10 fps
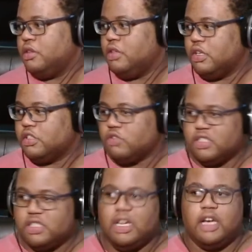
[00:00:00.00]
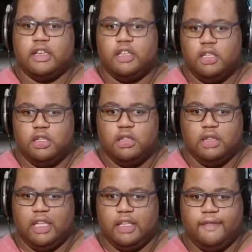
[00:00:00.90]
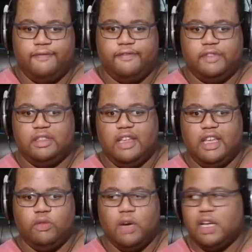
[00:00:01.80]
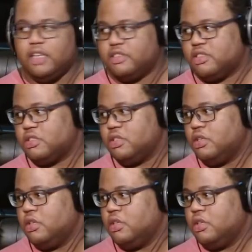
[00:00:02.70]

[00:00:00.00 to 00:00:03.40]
switch dock, like 10 watts.